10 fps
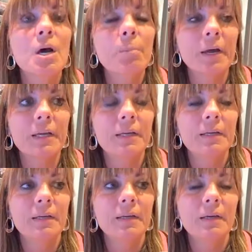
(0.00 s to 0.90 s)
but
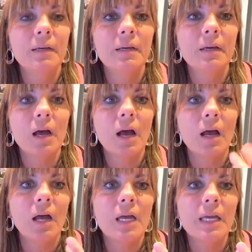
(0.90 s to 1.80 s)

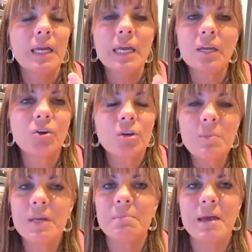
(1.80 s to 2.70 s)
it could
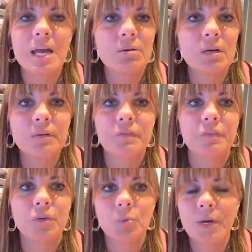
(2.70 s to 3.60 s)
be a matter of
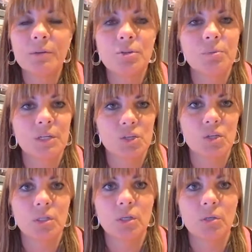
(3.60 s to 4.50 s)
you wear too much
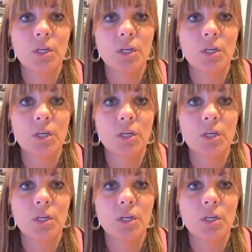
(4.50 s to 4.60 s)
cologne.